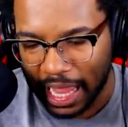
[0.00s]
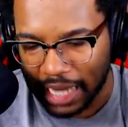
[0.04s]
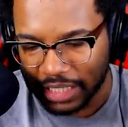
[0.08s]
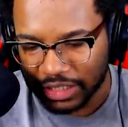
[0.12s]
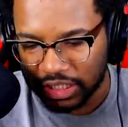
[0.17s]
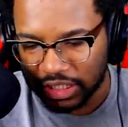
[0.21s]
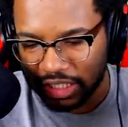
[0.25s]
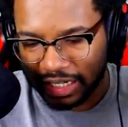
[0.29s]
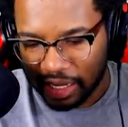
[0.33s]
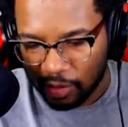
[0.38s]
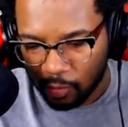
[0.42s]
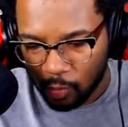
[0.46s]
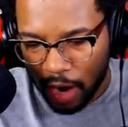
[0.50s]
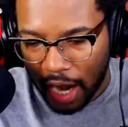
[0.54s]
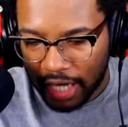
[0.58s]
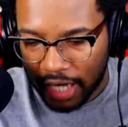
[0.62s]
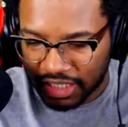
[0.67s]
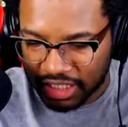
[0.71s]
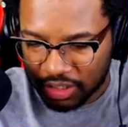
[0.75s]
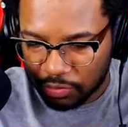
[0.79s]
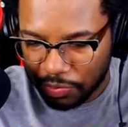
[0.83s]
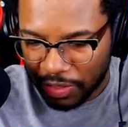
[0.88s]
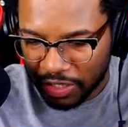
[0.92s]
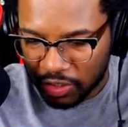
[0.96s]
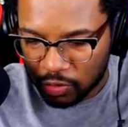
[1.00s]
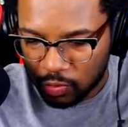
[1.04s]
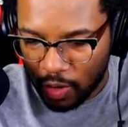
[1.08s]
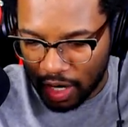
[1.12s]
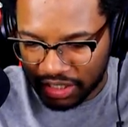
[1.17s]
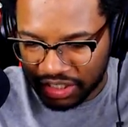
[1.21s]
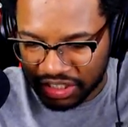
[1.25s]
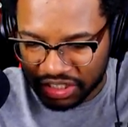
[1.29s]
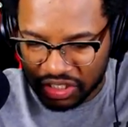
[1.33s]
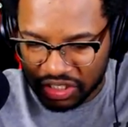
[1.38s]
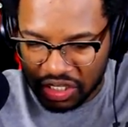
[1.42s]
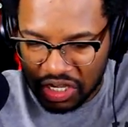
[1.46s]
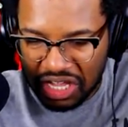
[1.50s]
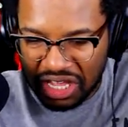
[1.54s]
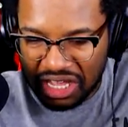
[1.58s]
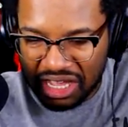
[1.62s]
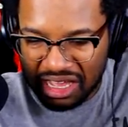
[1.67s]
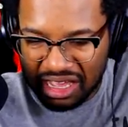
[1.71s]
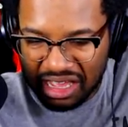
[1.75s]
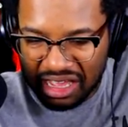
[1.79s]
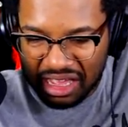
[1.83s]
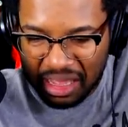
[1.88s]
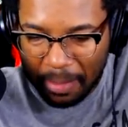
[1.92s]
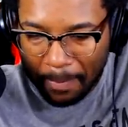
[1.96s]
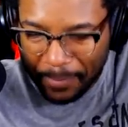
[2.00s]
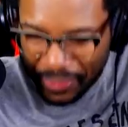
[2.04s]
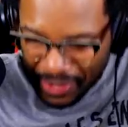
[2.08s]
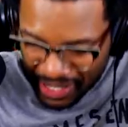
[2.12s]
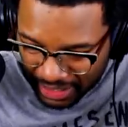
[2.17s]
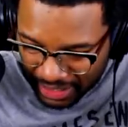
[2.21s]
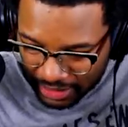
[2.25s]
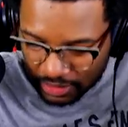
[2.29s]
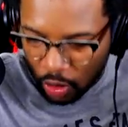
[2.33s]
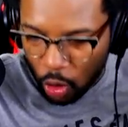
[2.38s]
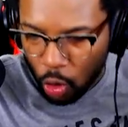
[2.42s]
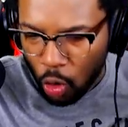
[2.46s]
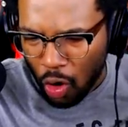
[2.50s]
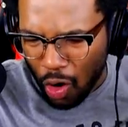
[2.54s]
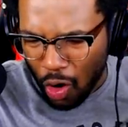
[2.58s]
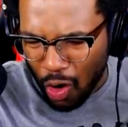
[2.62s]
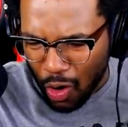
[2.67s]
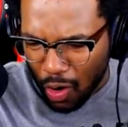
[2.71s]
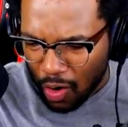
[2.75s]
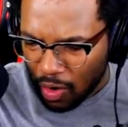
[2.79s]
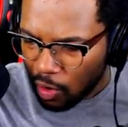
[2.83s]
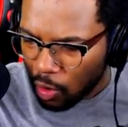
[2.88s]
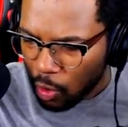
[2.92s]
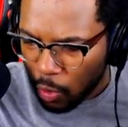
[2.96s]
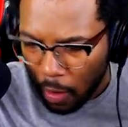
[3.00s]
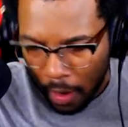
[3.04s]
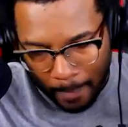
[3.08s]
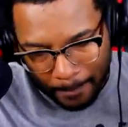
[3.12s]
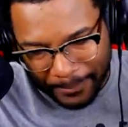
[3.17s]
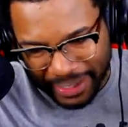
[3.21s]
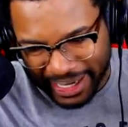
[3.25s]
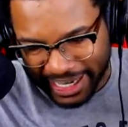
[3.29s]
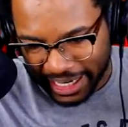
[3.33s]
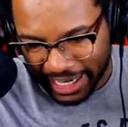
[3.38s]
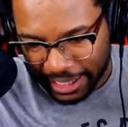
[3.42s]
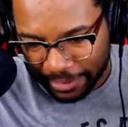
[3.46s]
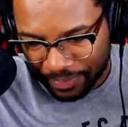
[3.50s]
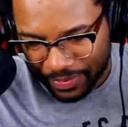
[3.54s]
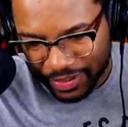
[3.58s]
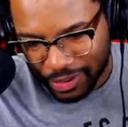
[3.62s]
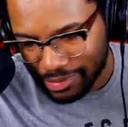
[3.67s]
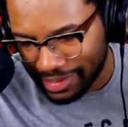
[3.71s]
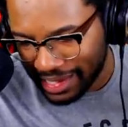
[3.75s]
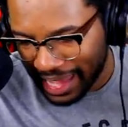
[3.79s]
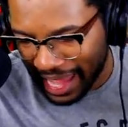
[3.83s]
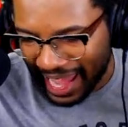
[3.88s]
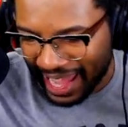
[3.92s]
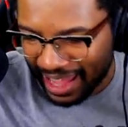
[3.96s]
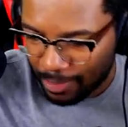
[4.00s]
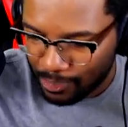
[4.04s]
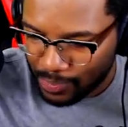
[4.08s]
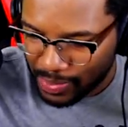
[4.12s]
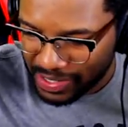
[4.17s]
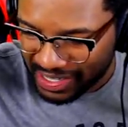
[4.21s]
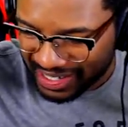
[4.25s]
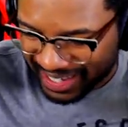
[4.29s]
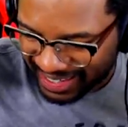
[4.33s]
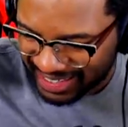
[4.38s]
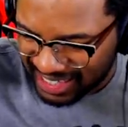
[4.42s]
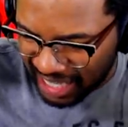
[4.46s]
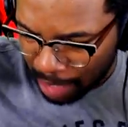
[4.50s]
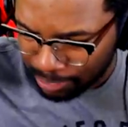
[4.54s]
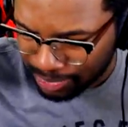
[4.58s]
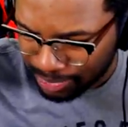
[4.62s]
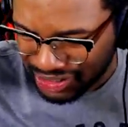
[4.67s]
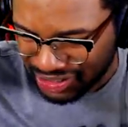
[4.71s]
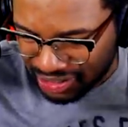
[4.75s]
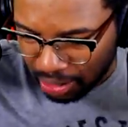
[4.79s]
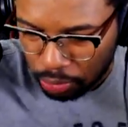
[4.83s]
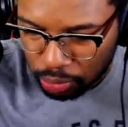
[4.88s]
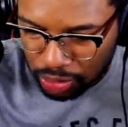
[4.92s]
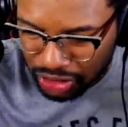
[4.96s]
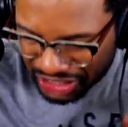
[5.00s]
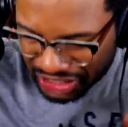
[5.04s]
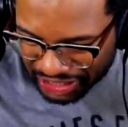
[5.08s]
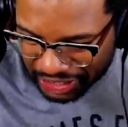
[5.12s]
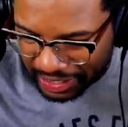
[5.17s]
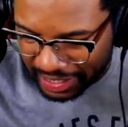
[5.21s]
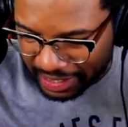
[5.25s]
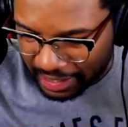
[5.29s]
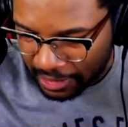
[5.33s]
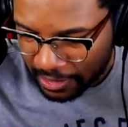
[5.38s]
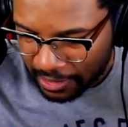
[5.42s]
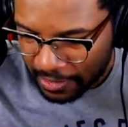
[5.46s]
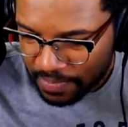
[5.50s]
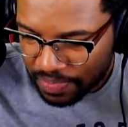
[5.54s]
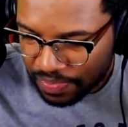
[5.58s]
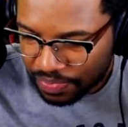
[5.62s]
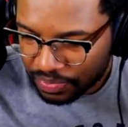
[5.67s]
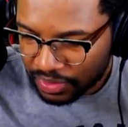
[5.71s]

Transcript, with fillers: clashing again. Watch this, bitch. Watch this. Oh, beat it. You can't because I'm so good.